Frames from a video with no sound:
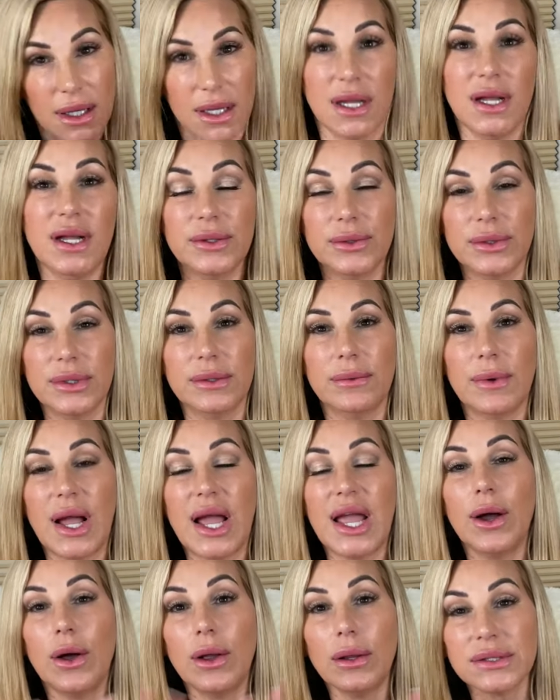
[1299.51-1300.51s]
Oh,
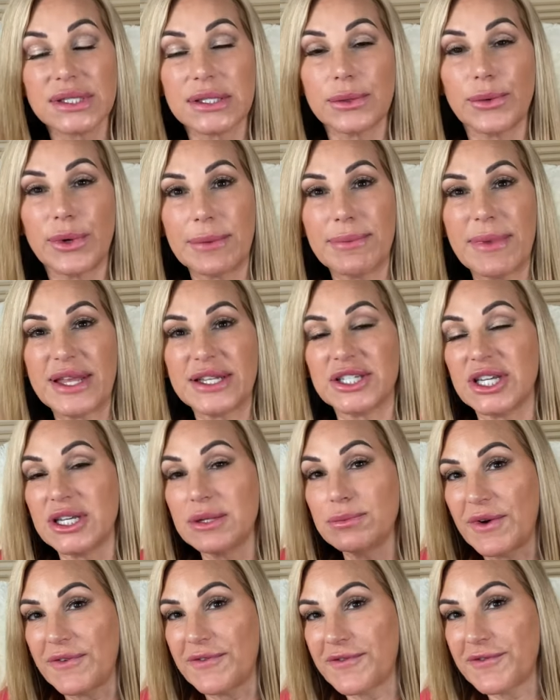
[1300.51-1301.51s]
I also want to
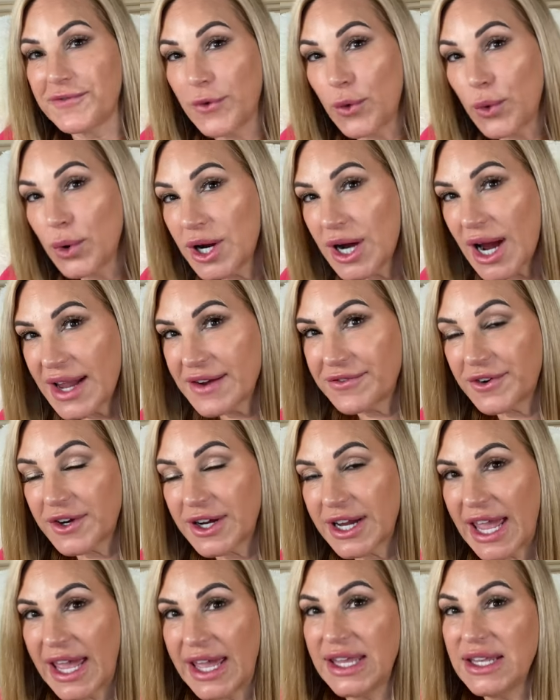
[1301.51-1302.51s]
mention before I
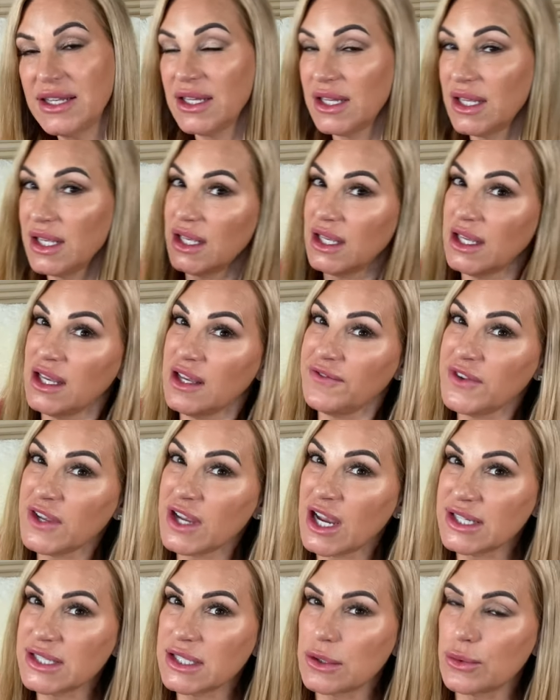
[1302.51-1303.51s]
forget, if you
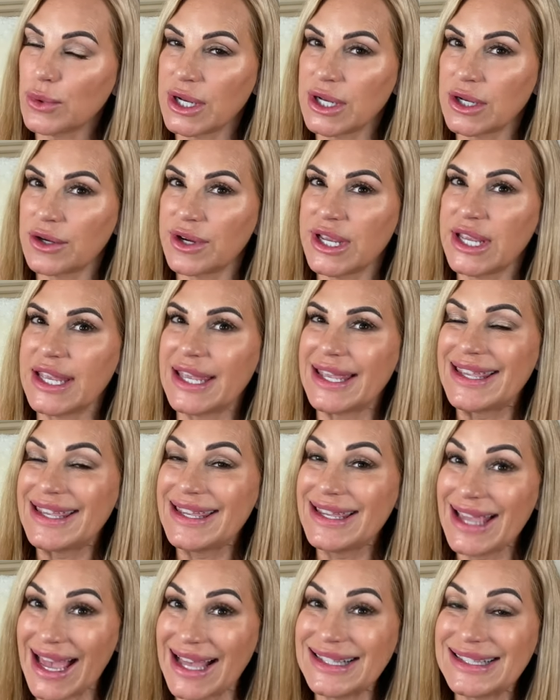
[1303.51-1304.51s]
guys are wondering,
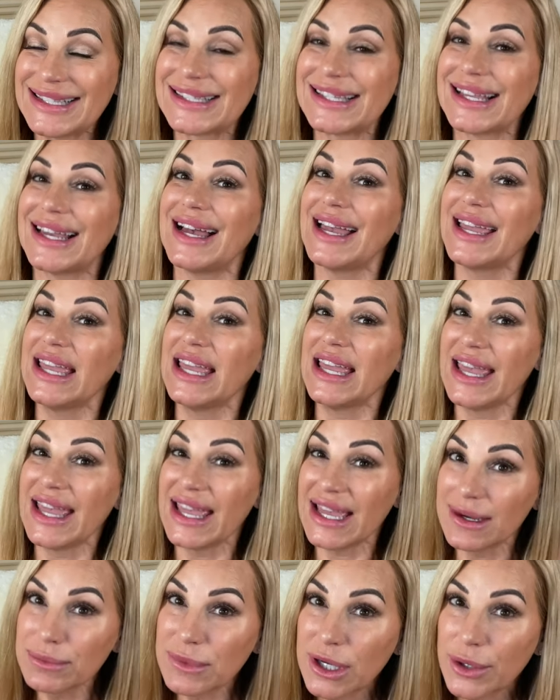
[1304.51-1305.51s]
yes, I
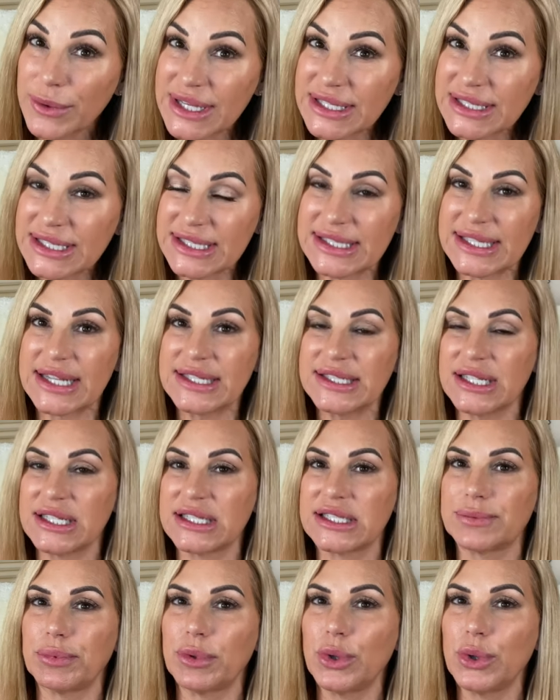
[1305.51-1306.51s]
am going to Scent
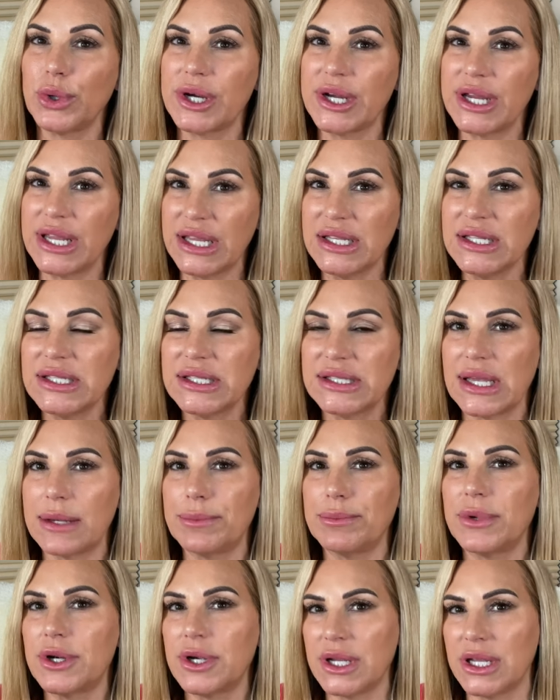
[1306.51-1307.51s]
Explore in
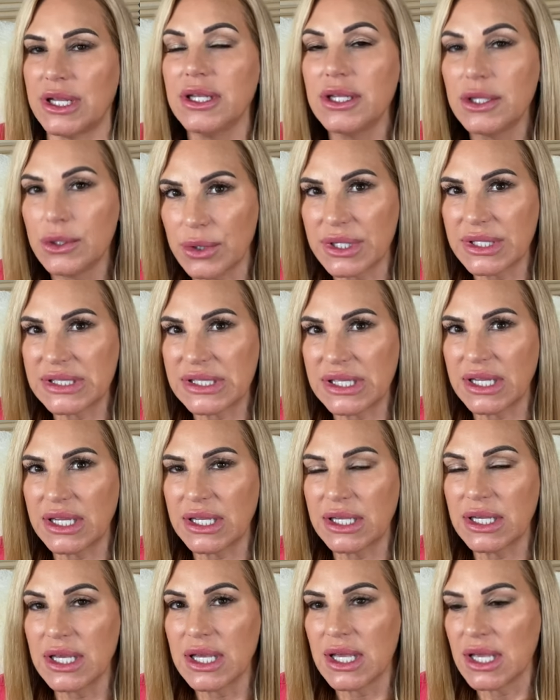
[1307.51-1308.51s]
December in New York City.